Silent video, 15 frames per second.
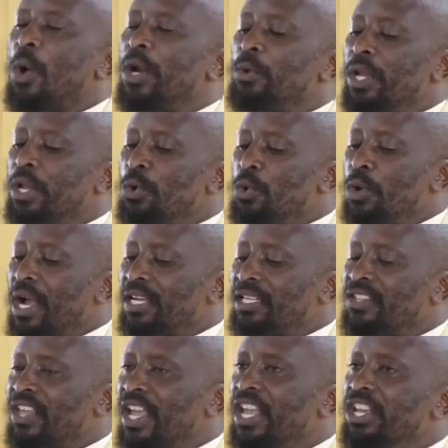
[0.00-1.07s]
When we look at
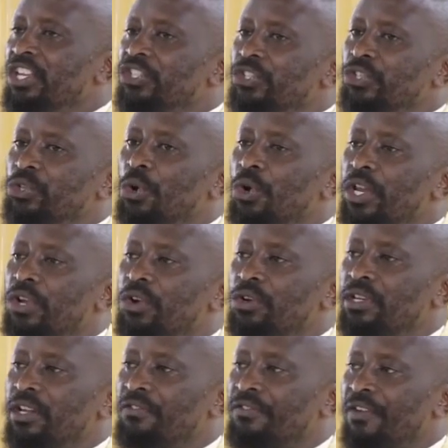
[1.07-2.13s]
the
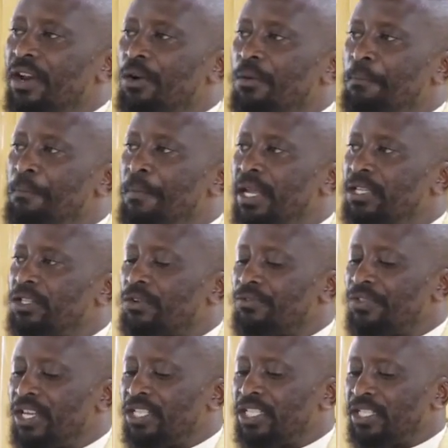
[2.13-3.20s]
historical development
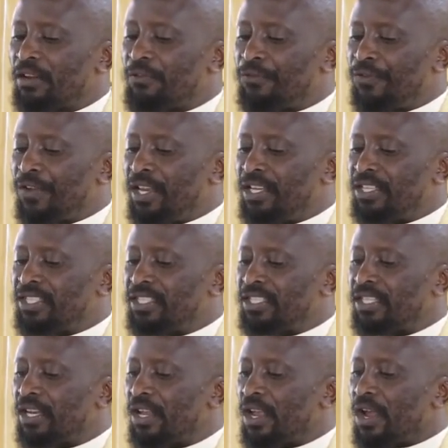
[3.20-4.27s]
of this
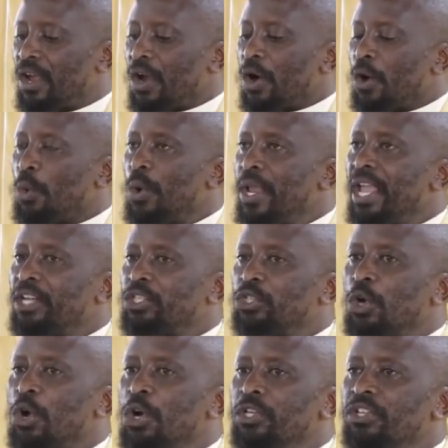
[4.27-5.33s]
feast, we are
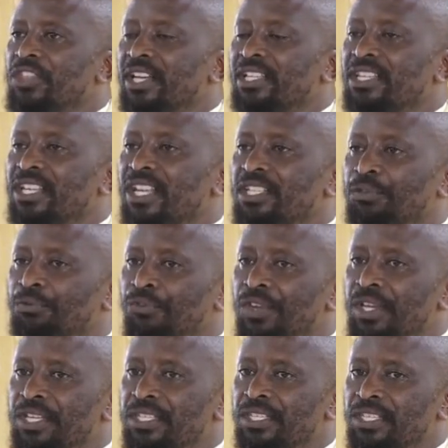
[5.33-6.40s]
told that this
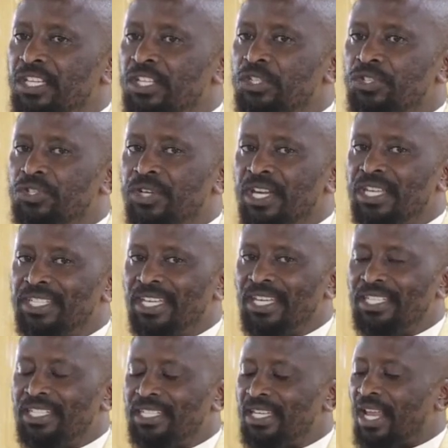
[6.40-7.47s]
feast
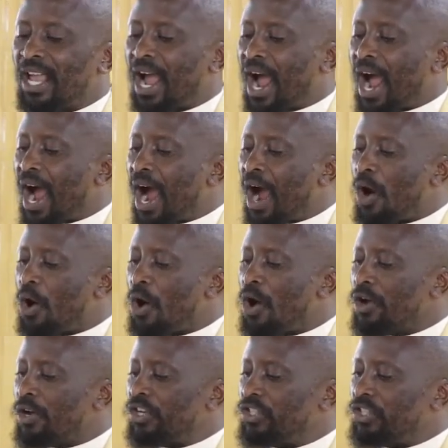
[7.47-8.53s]
traces her
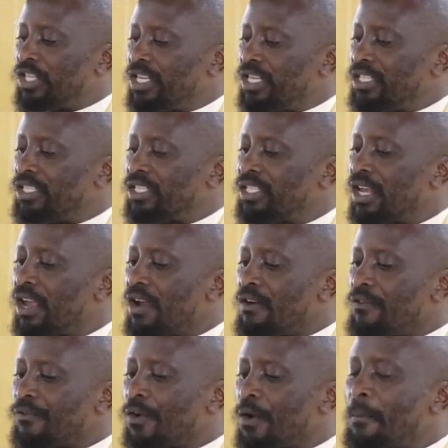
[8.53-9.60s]
origins
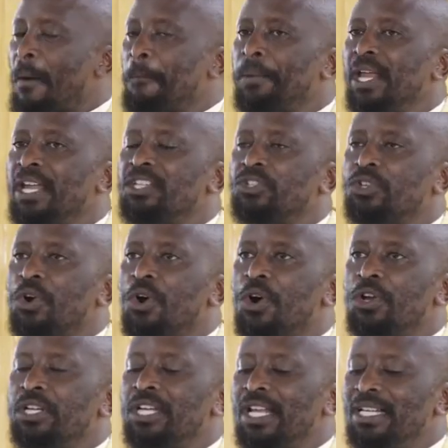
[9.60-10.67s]
from a place
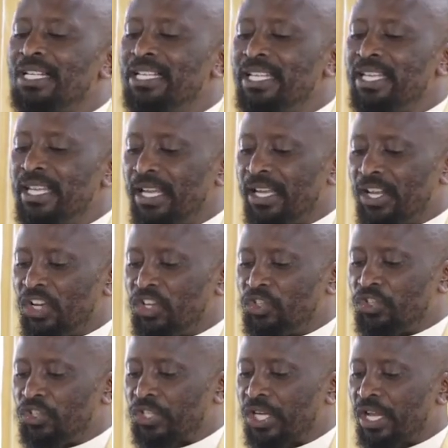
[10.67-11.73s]
called
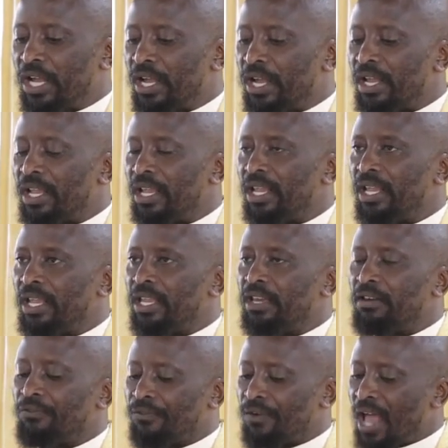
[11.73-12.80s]
Liège
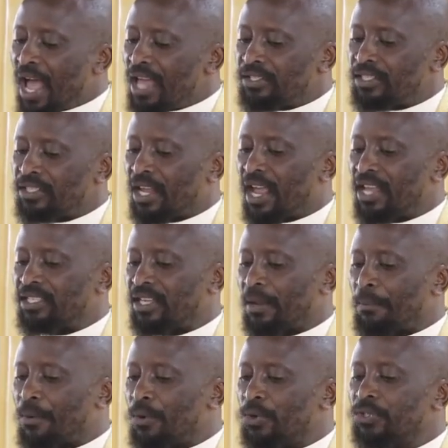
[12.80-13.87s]
in France, I
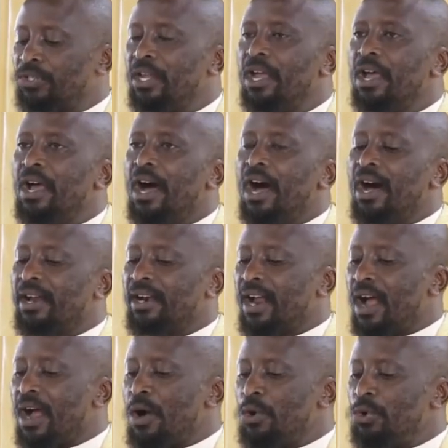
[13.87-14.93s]
suppose,
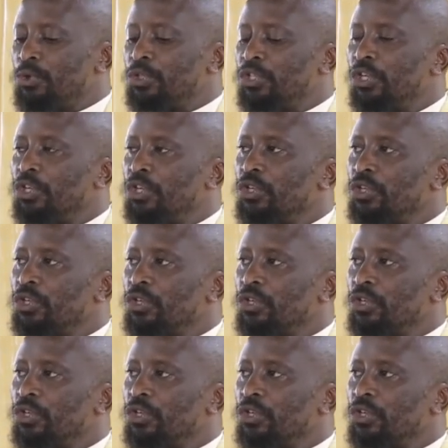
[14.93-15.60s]
around